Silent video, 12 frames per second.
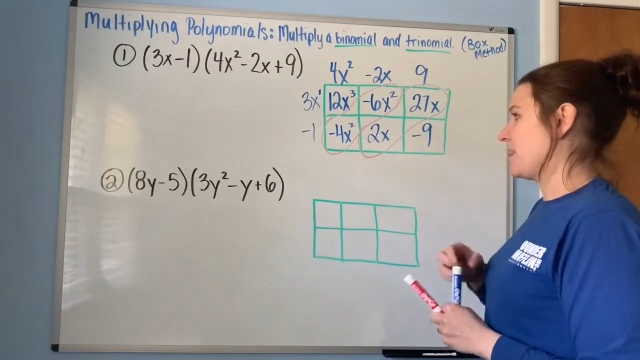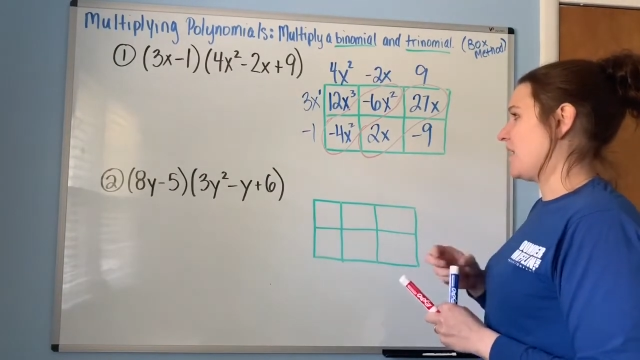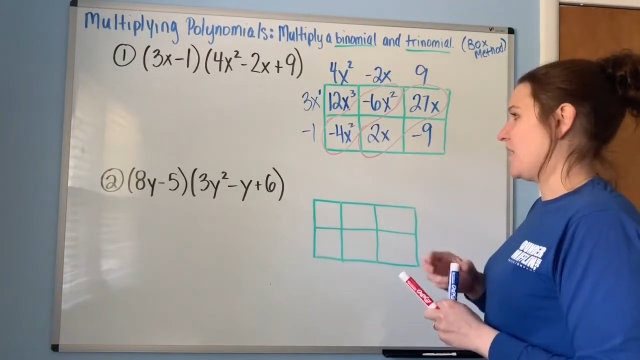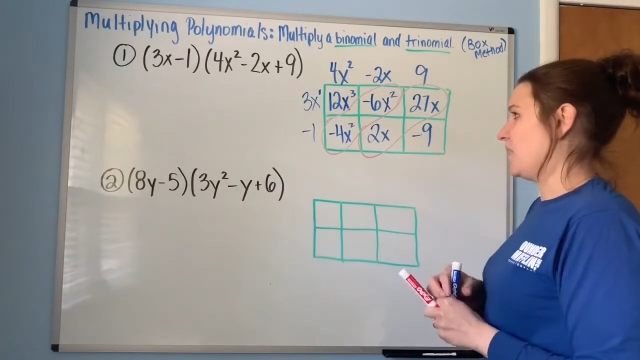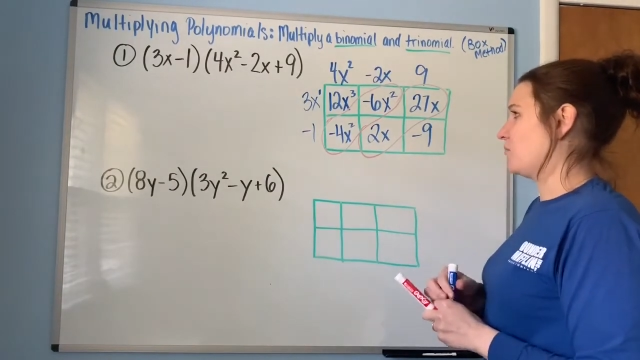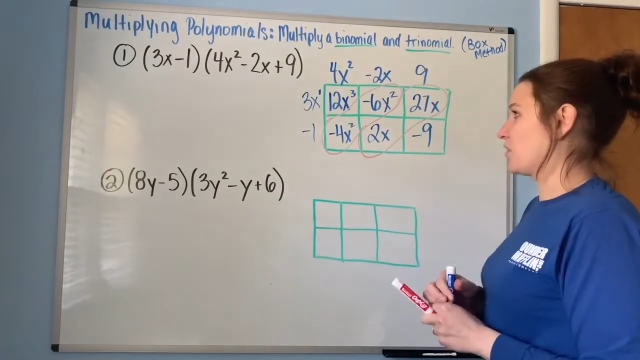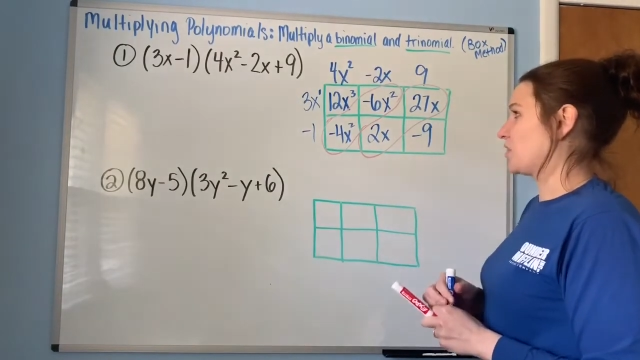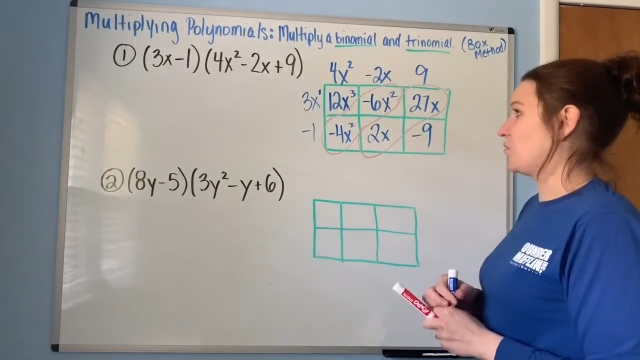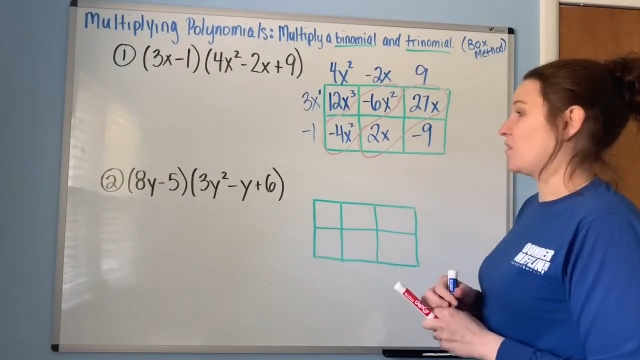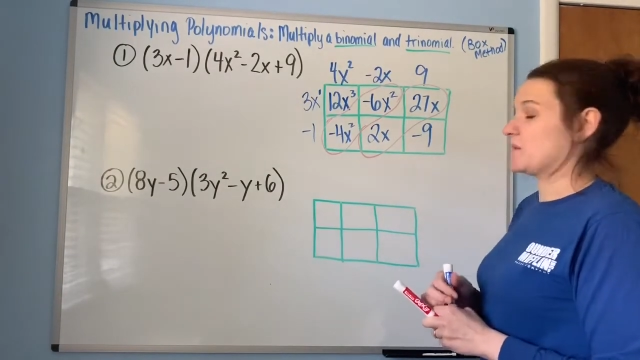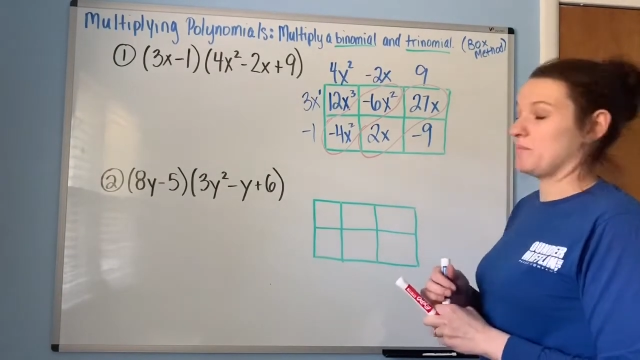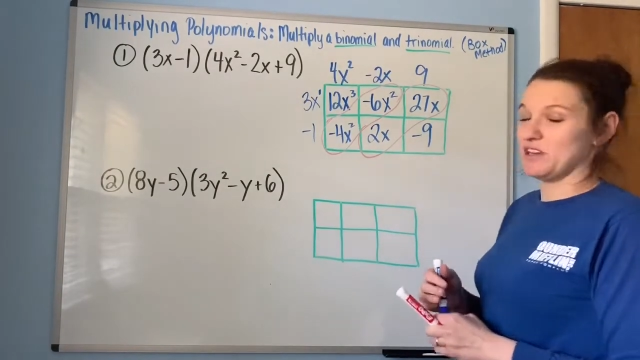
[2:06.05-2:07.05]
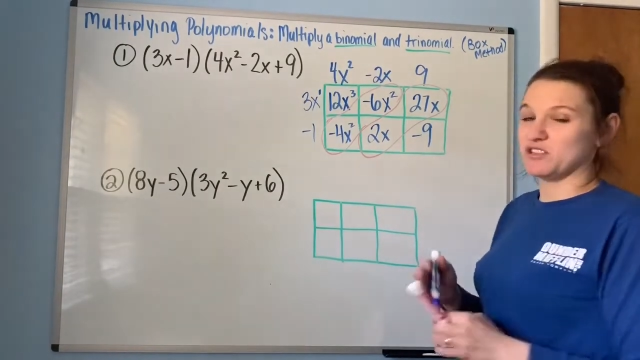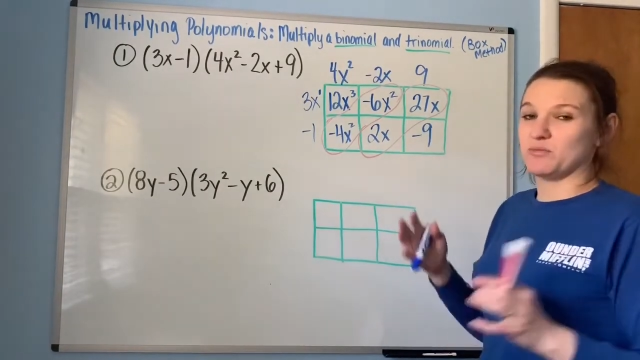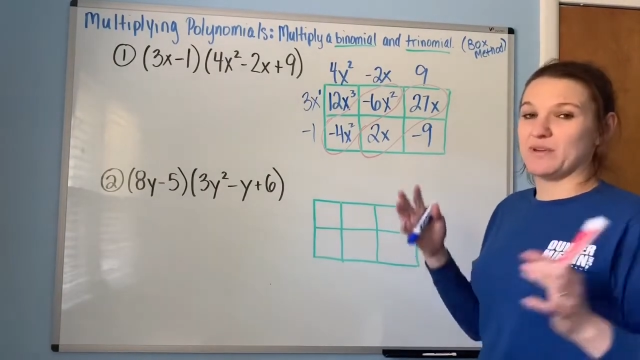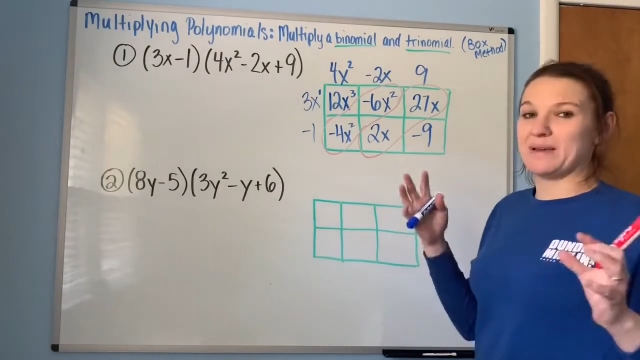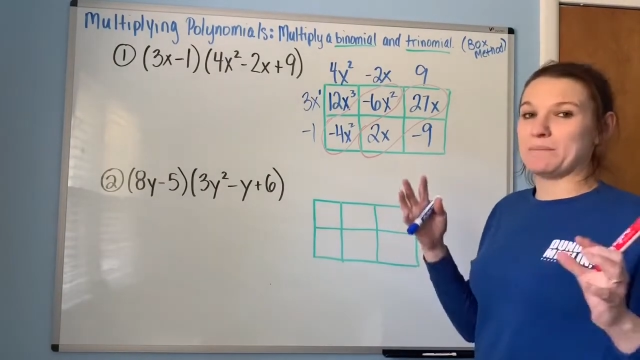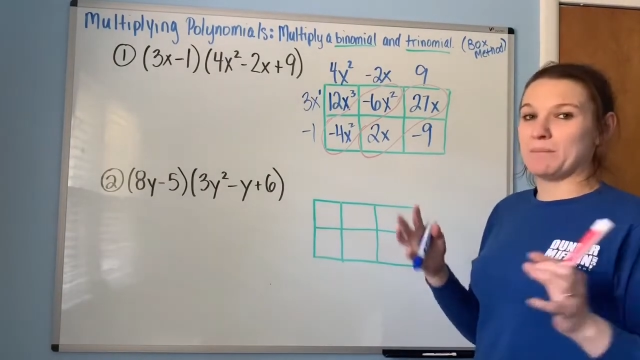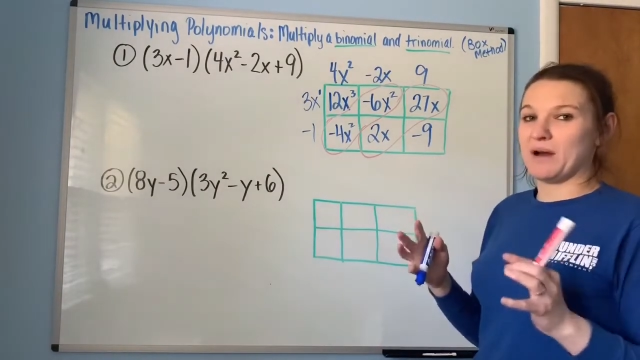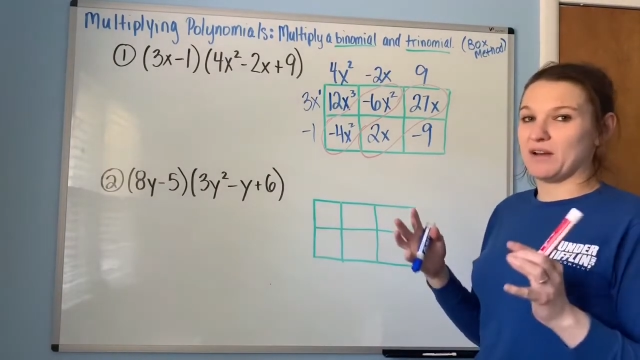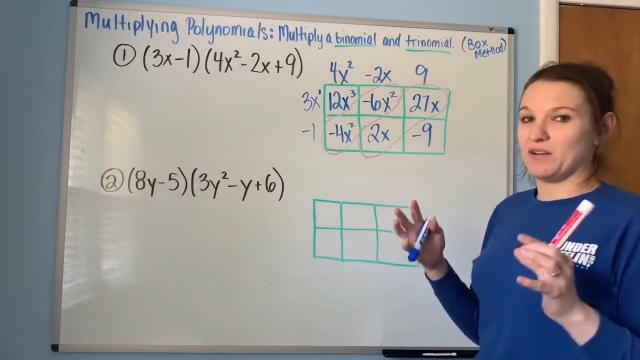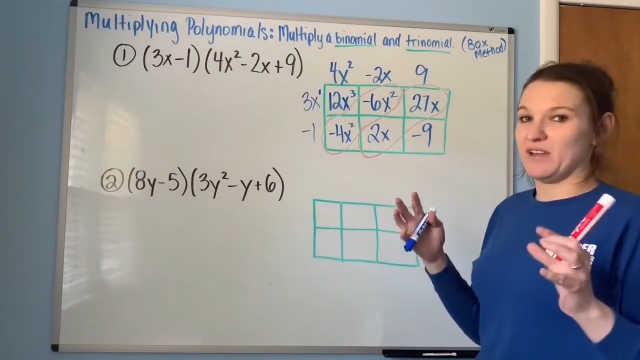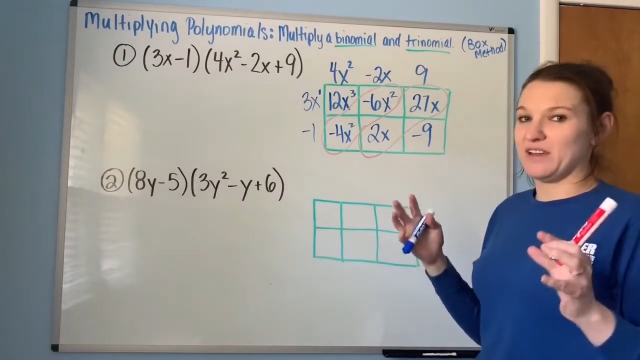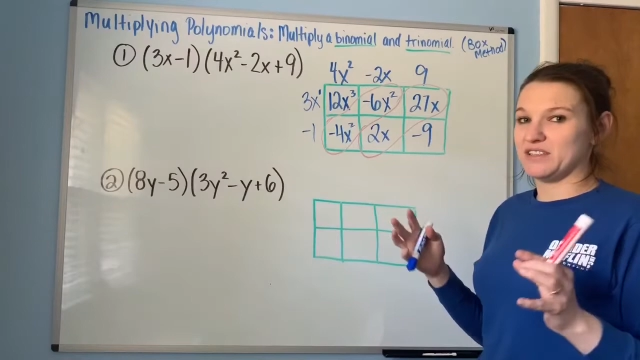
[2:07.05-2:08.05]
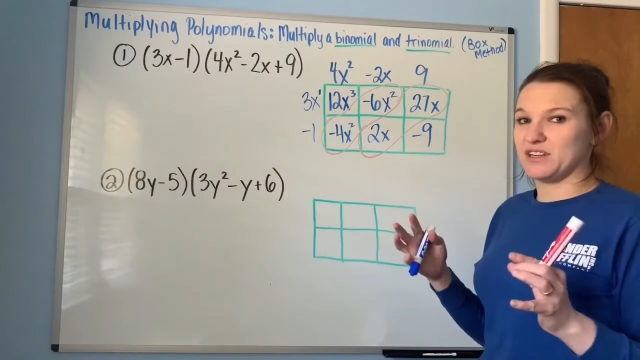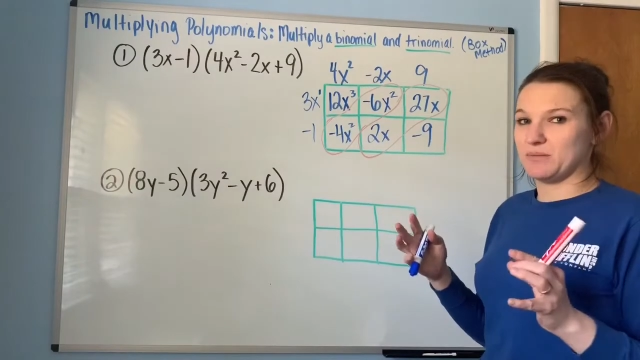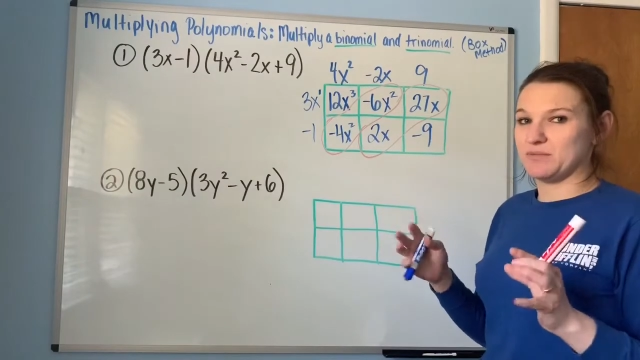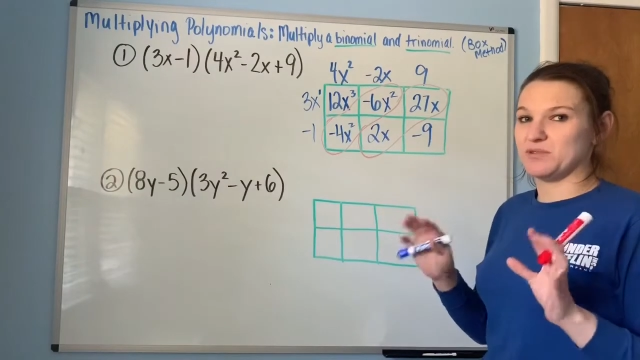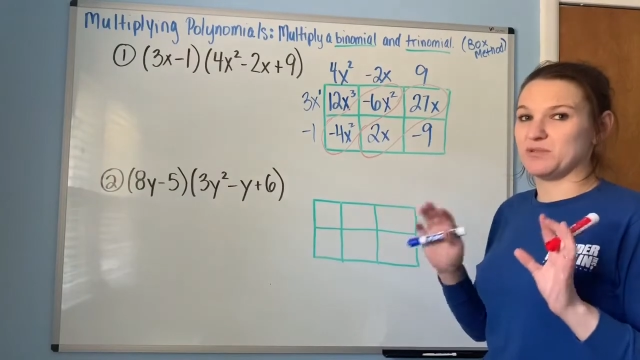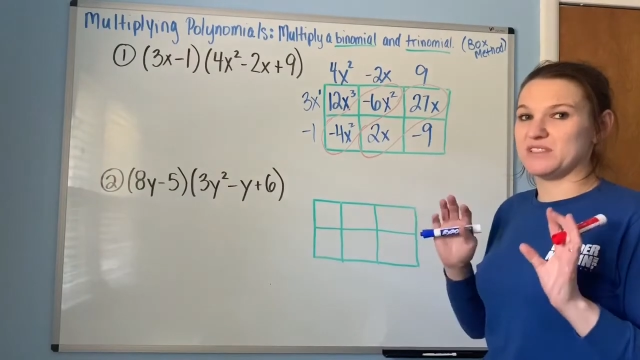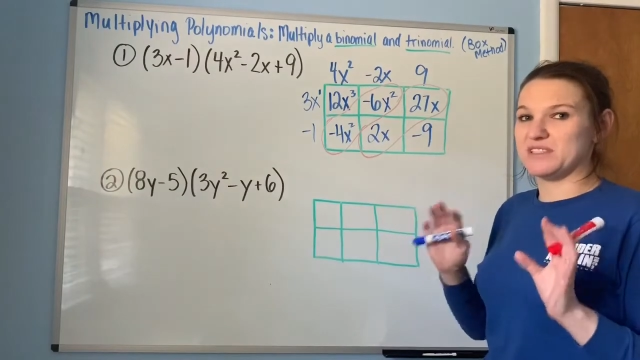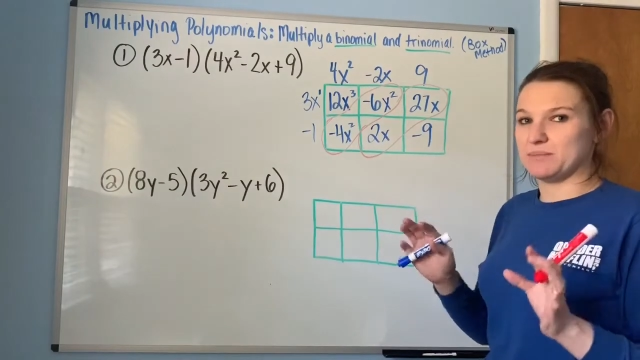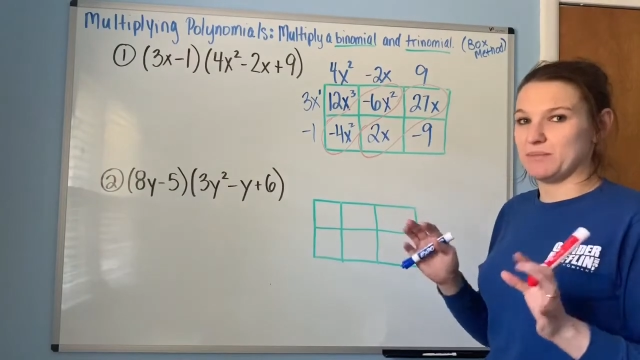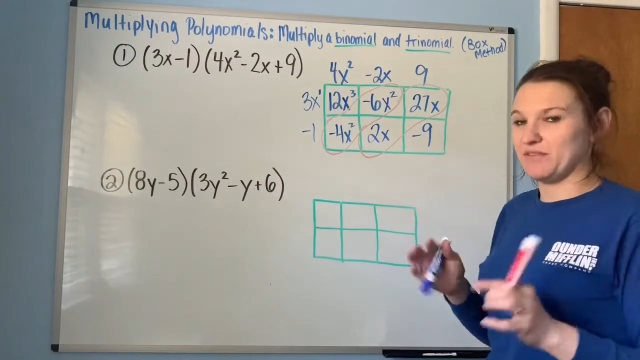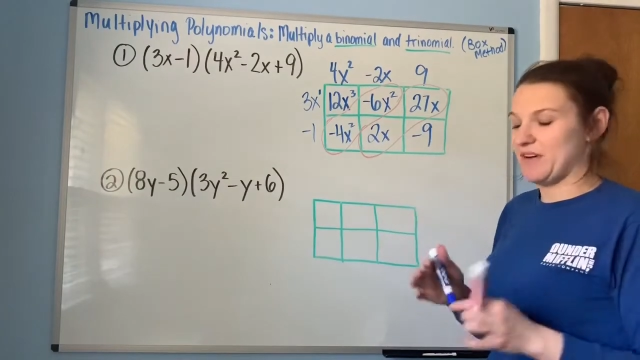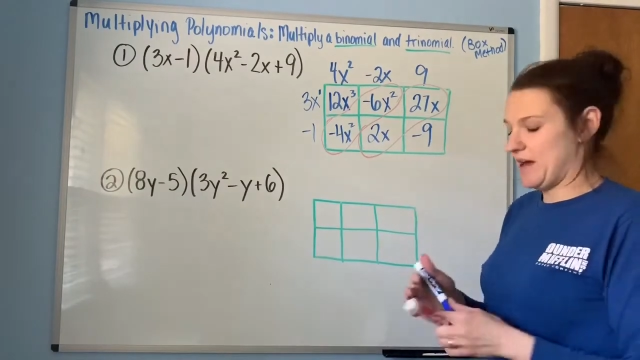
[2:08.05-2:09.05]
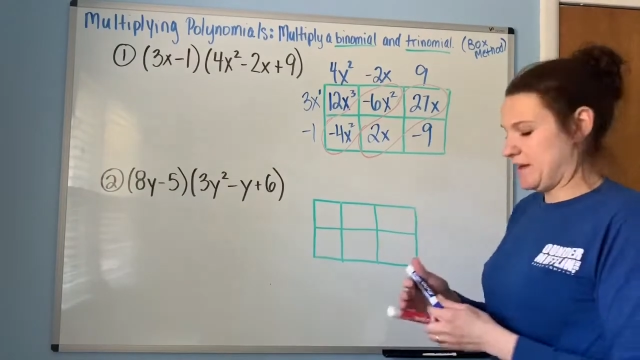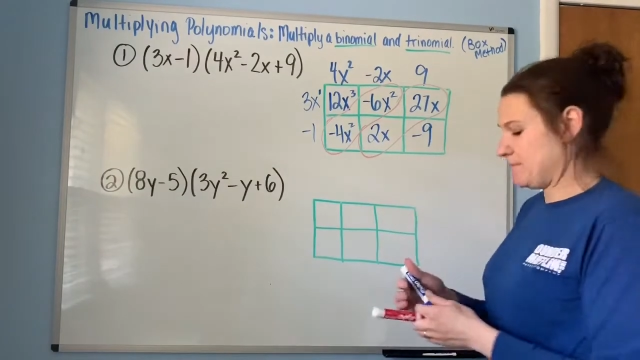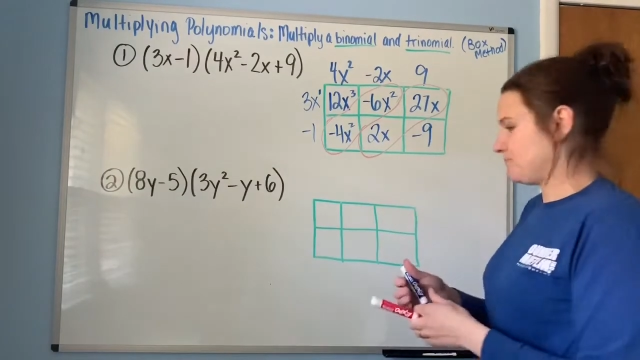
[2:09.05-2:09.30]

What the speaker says: we're going to want to make sure we combine our like terms so it's simplified.